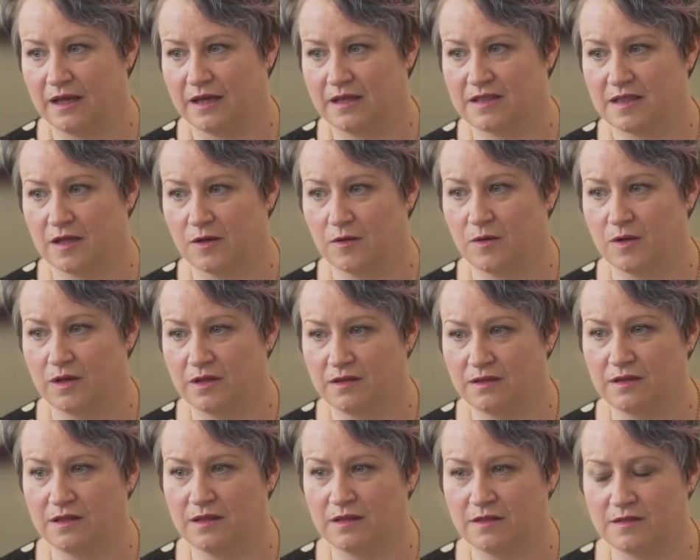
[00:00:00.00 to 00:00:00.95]
So
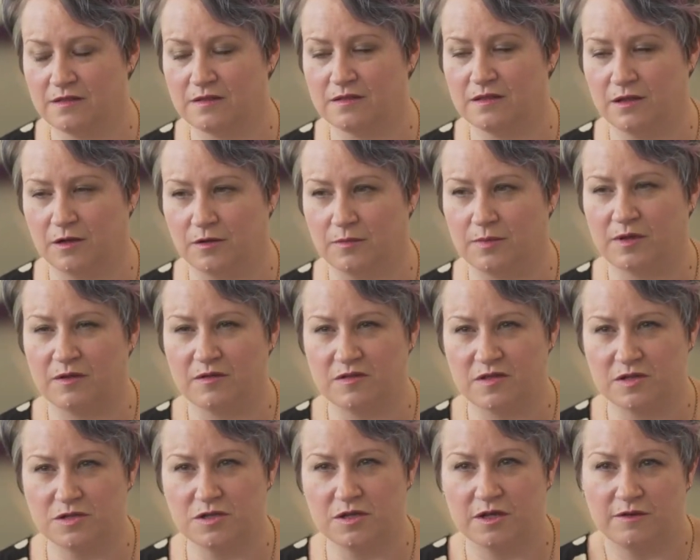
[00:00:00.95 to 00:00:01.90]
it's, you know, because
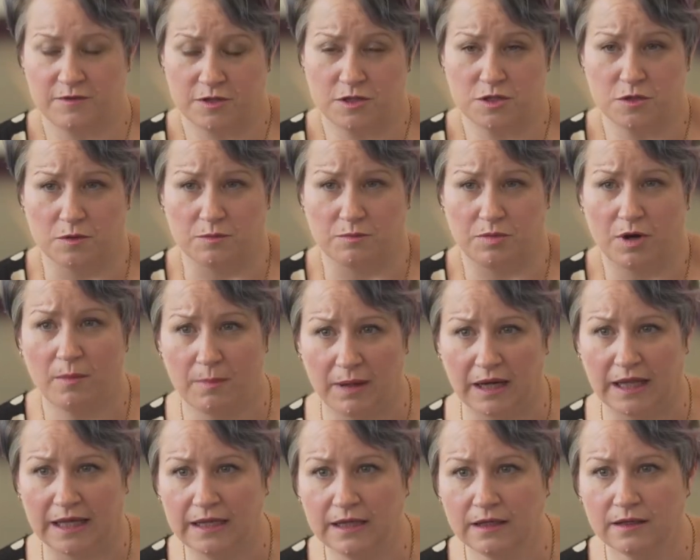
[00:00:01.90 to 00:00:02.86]
if you do it
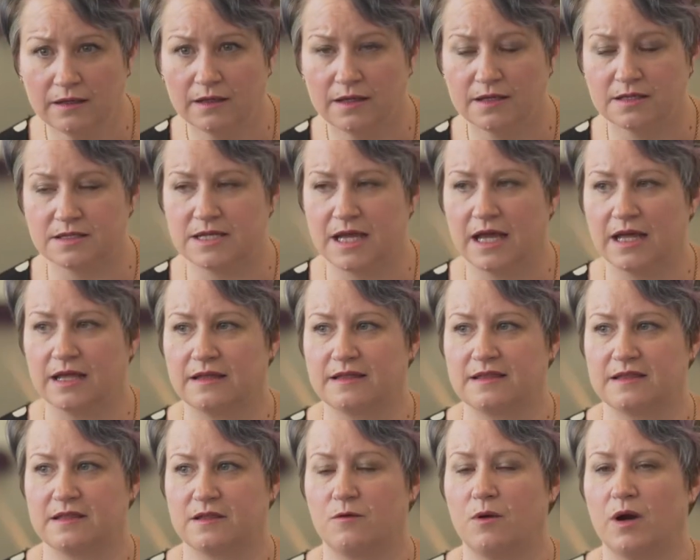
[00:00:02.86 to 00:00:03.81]
properly, it
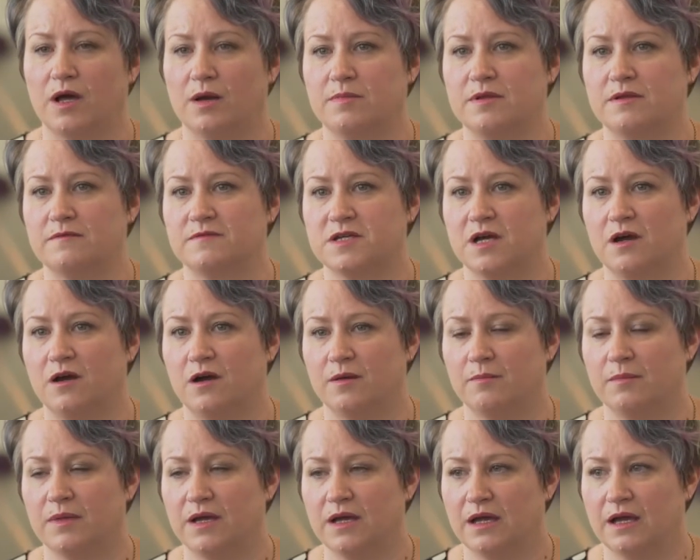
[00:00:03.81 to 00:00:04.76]
takes quite a bit of
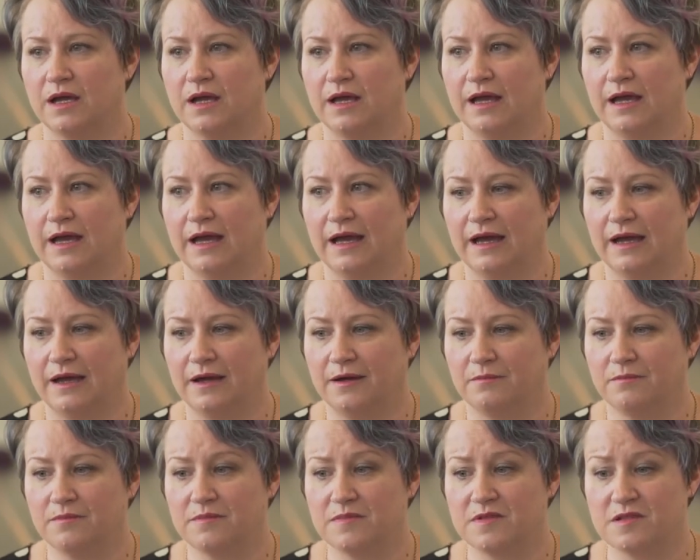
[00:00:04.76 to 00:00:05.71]
time.
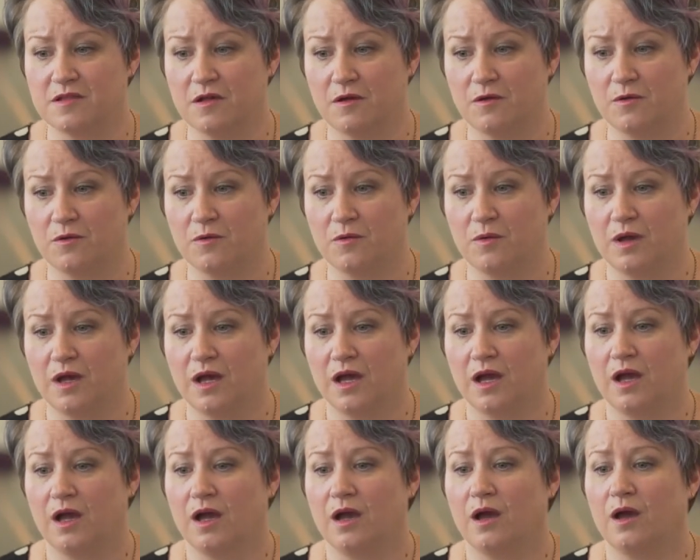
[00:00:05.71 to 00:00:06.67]
So
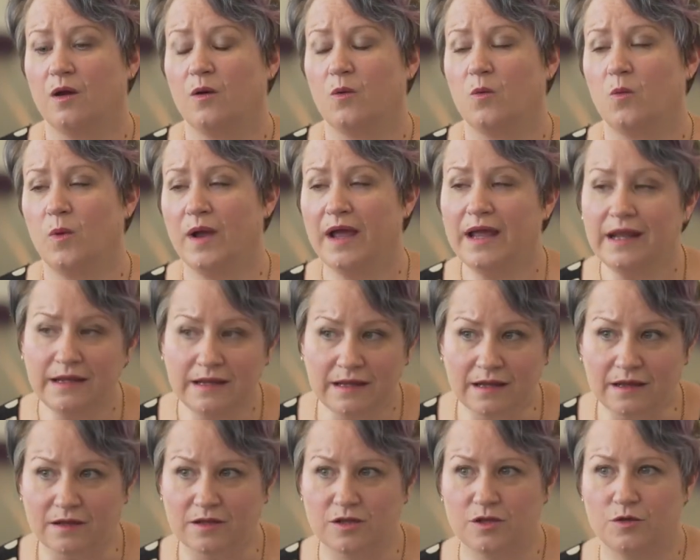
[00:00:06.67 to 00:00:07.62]

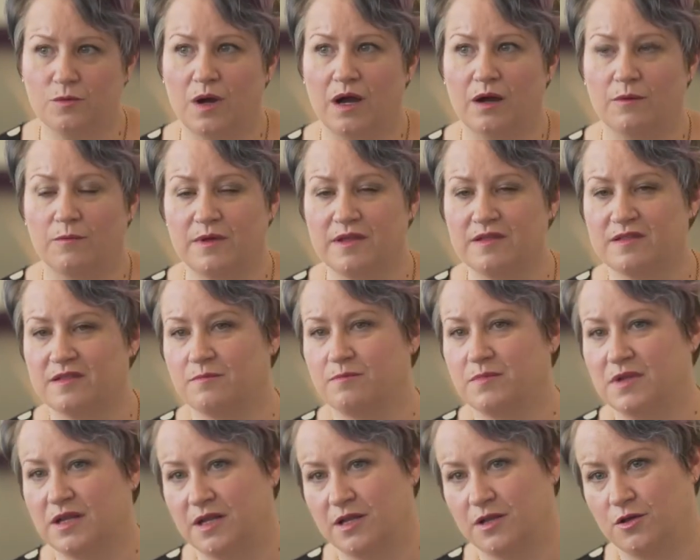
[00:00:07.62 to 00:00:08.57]
when you are
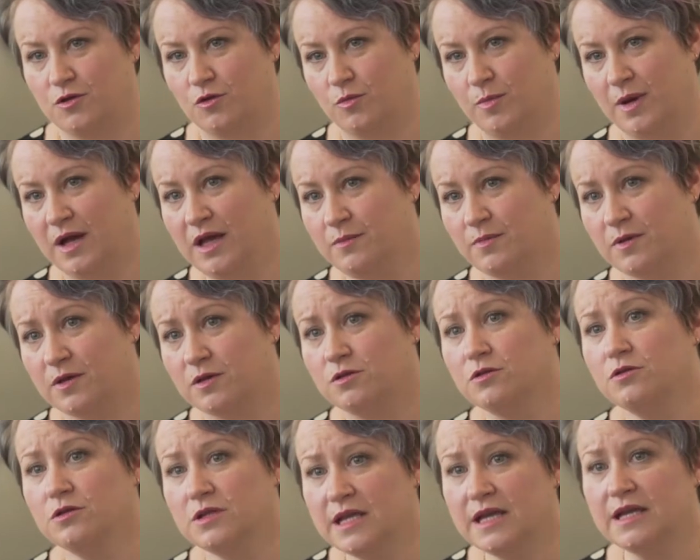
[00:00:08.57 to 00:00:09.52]
resubmitting your paper,
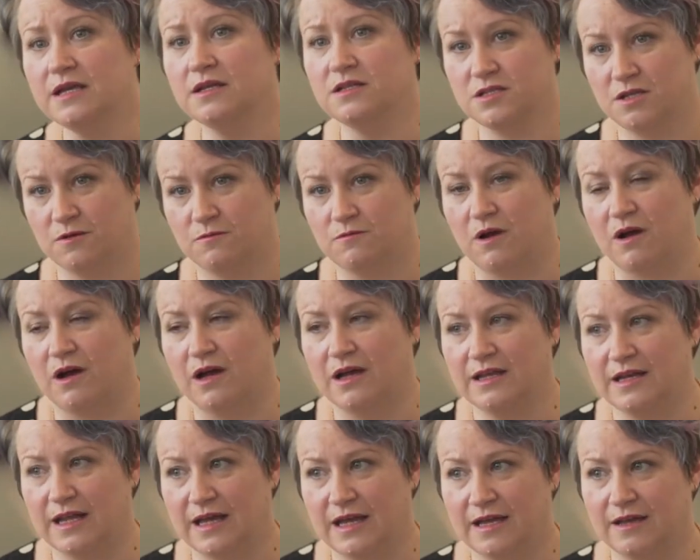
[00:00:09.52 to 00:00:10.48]
you need to
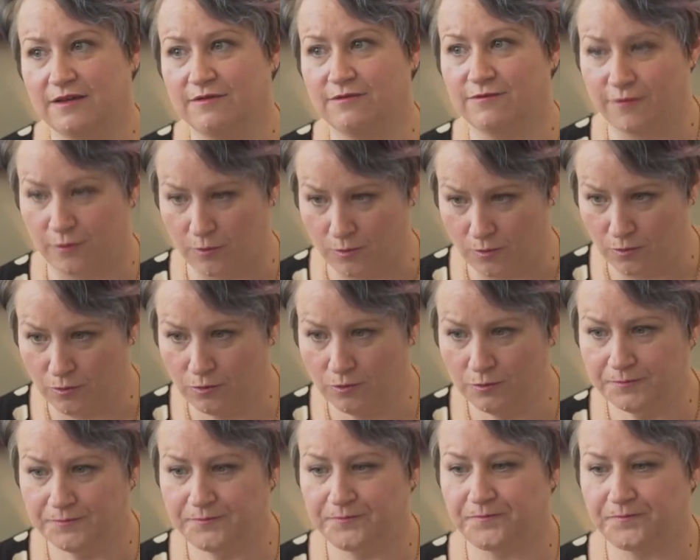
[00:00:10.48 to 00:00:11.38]
write a full